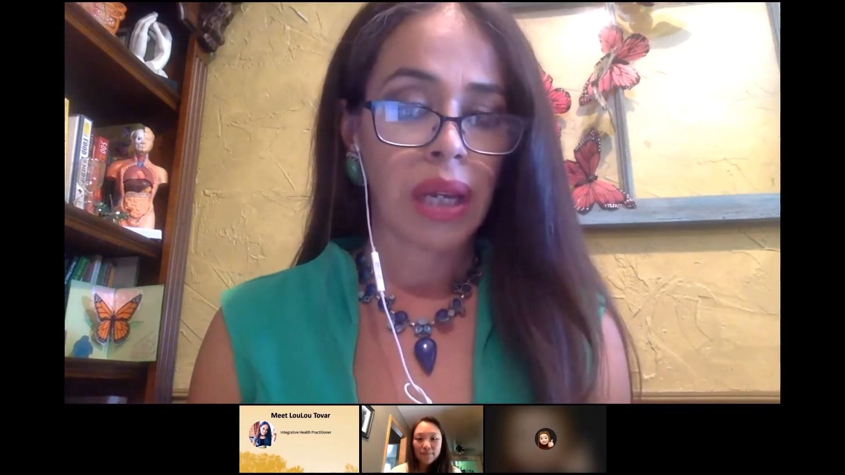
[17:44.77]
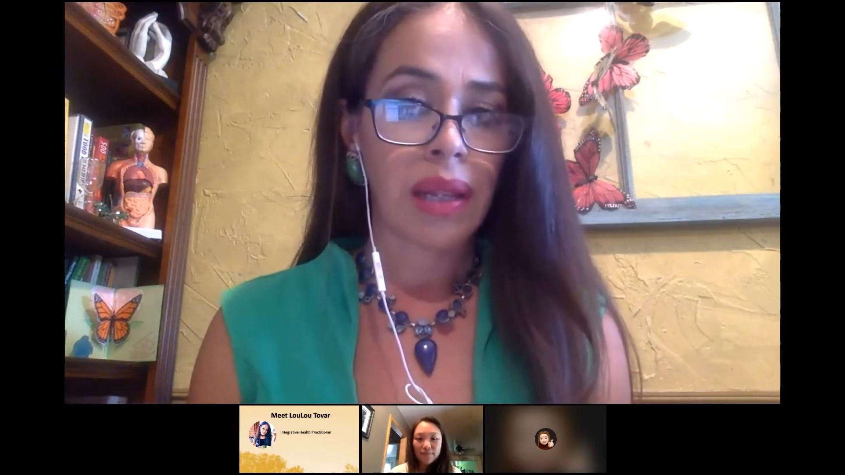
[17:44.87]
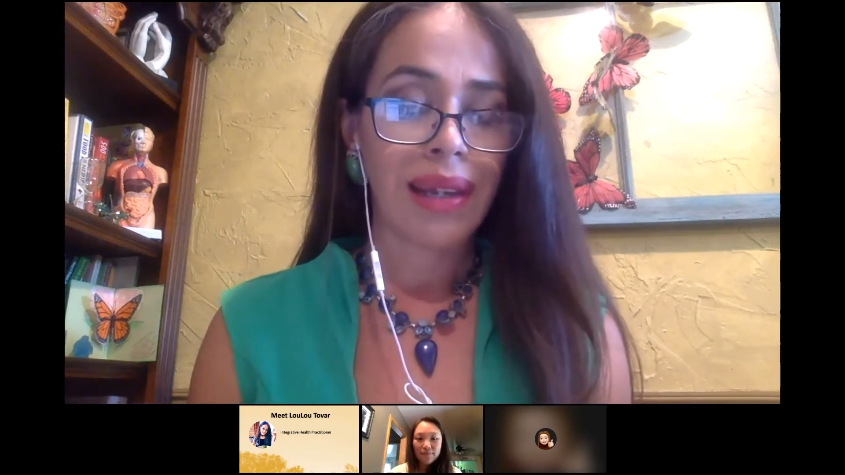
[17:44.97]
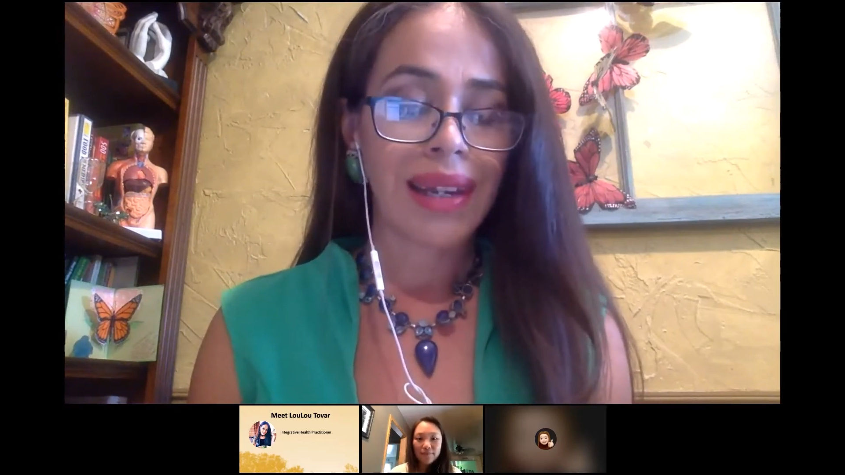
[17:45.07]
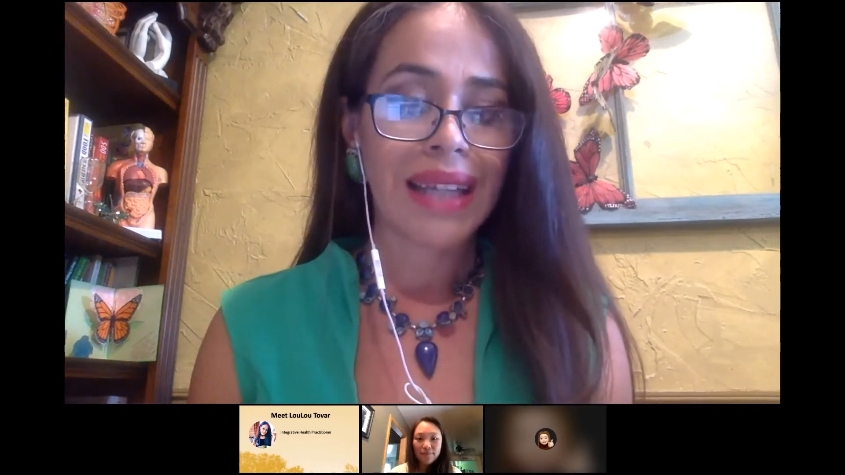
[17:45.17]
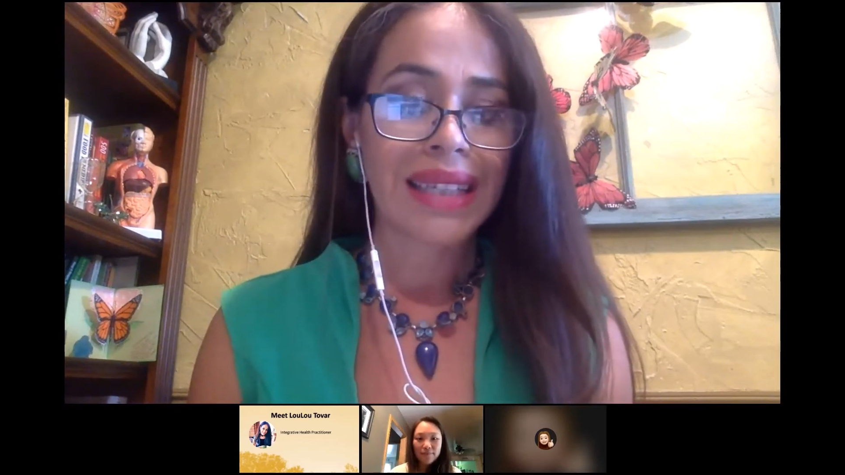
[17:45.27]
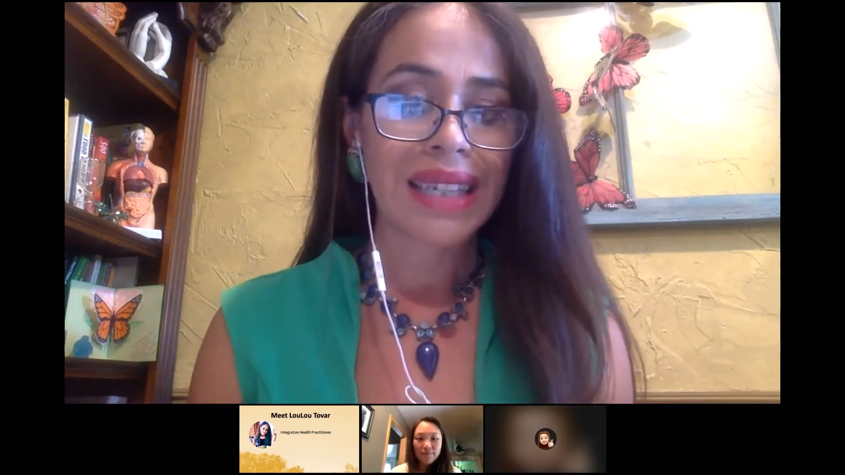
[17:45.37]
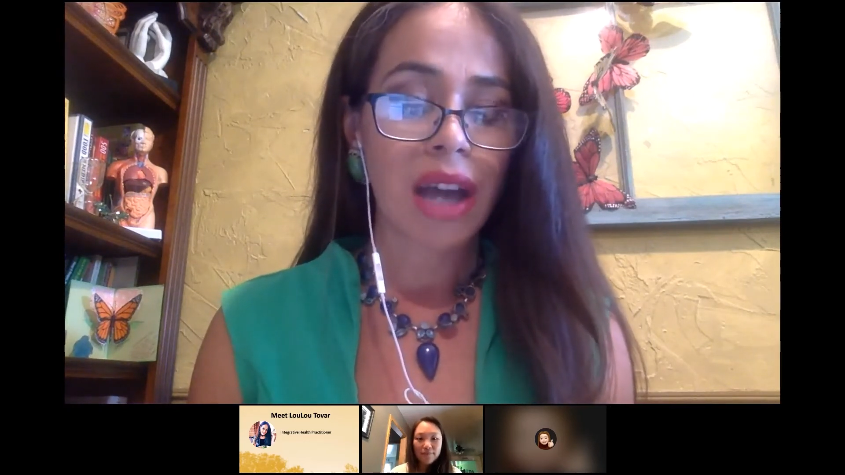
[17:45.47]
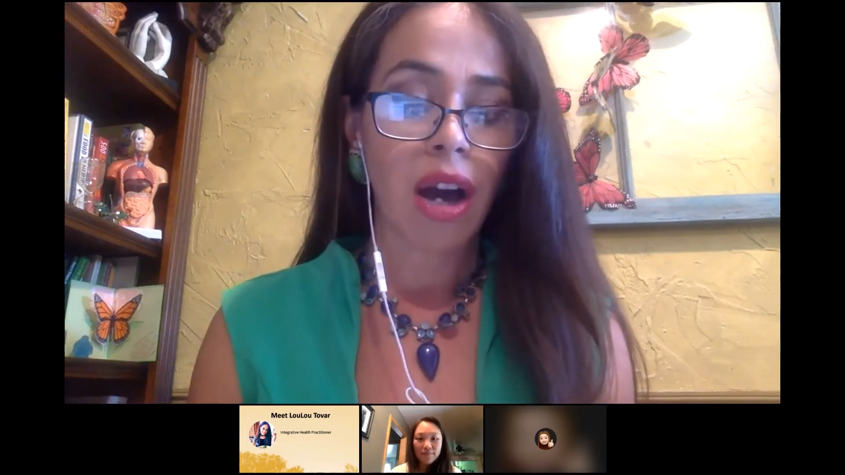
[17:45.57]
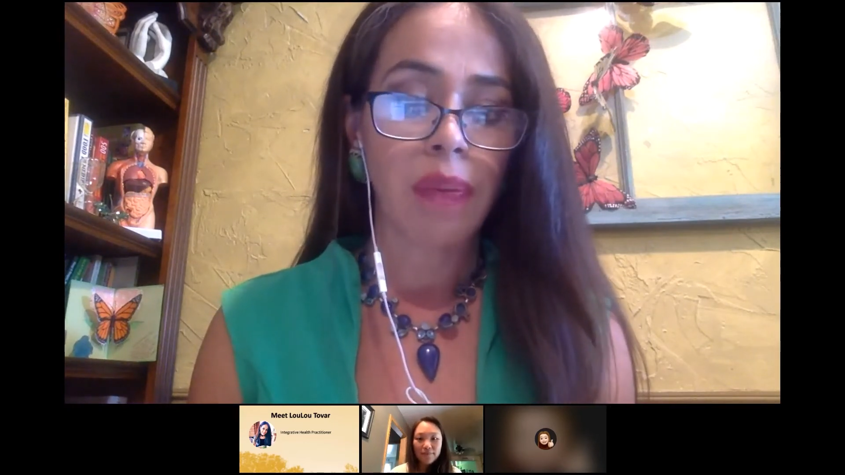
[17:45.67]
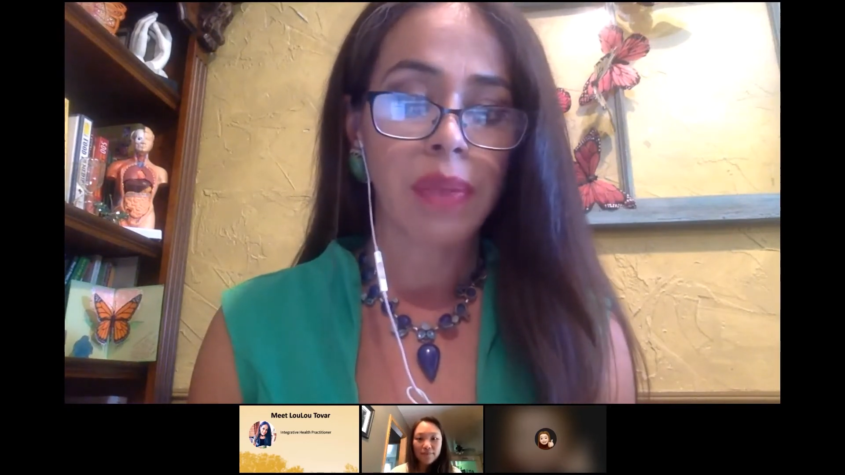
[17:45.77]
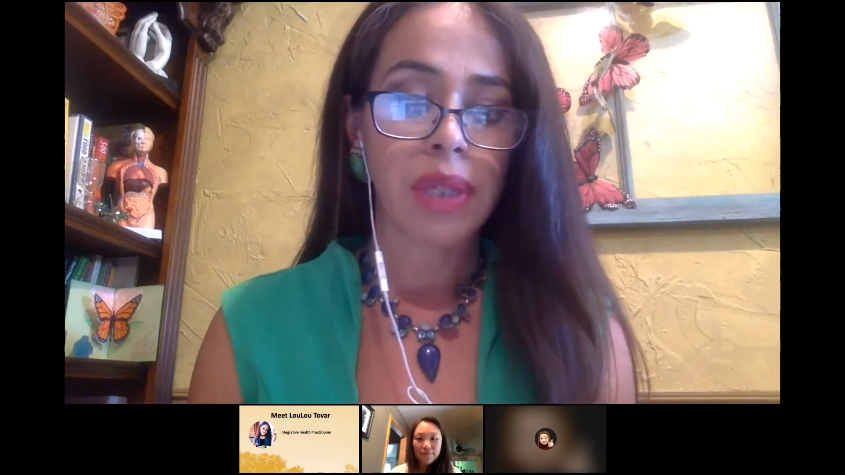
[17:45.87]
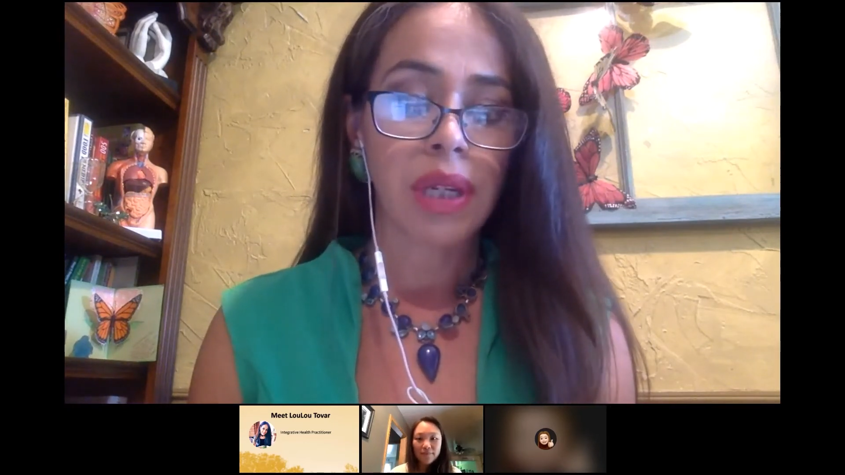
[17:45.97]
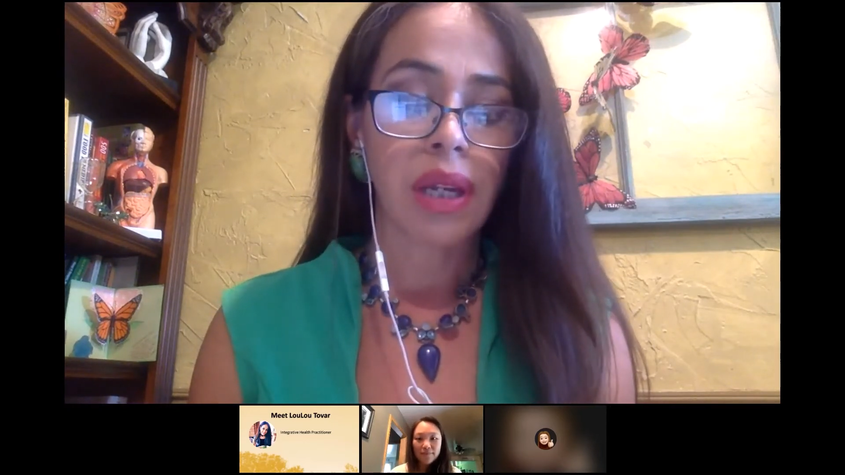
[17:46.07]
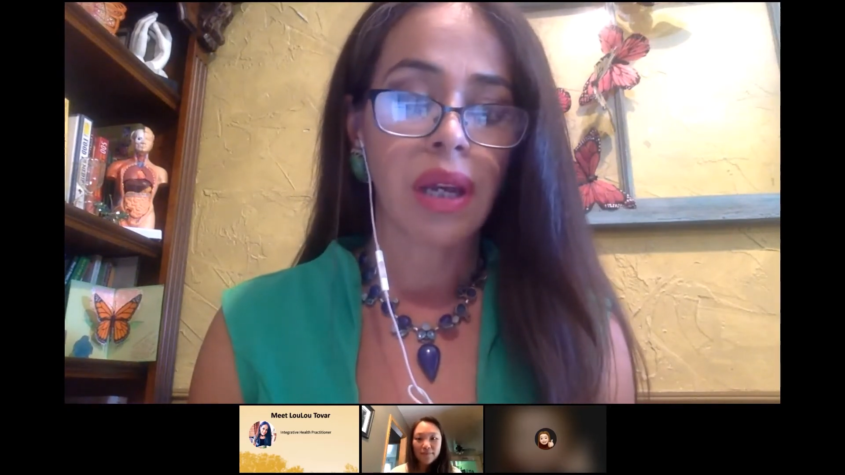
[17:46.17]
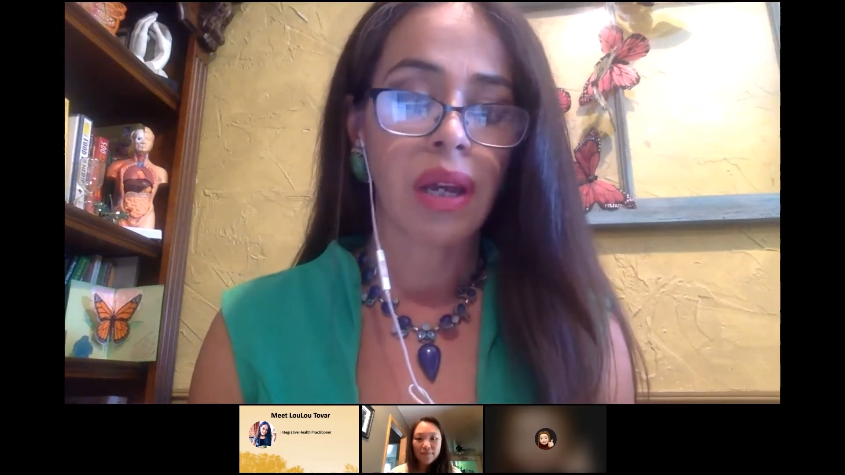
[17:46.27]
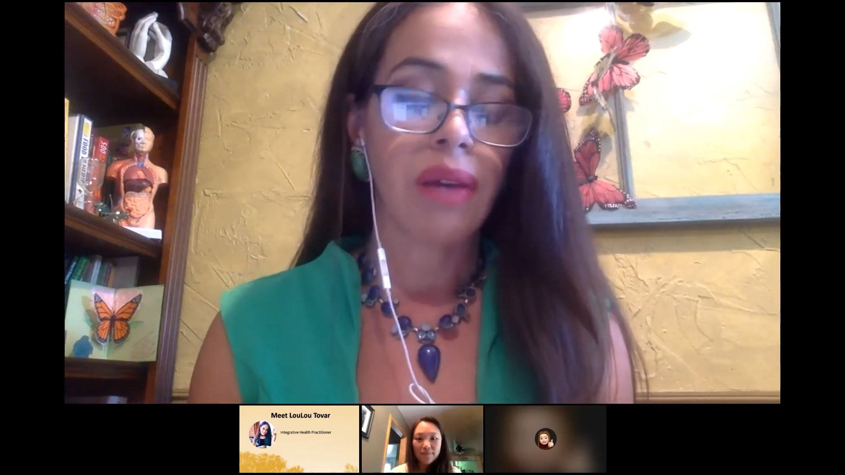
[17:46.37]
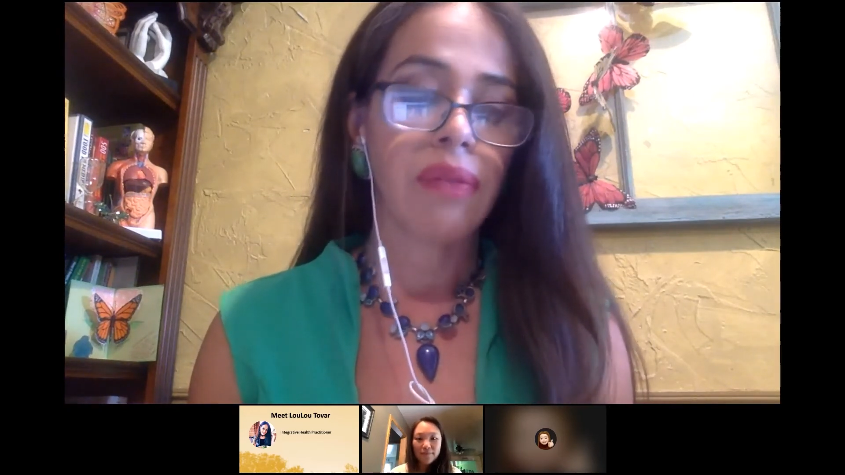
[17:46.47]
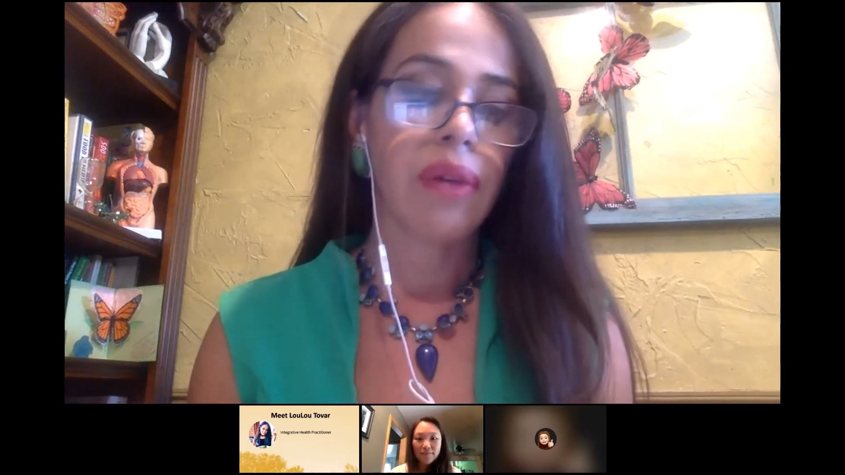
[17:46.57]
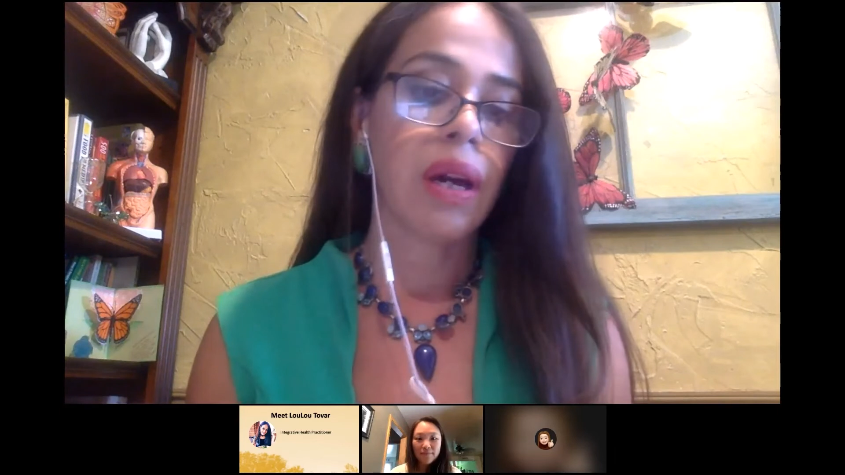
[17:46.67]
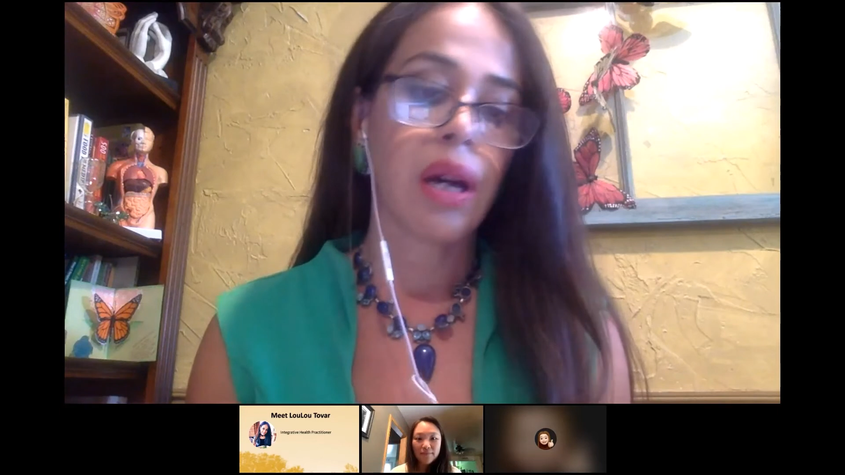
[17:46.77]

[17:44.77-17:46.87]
client has the option of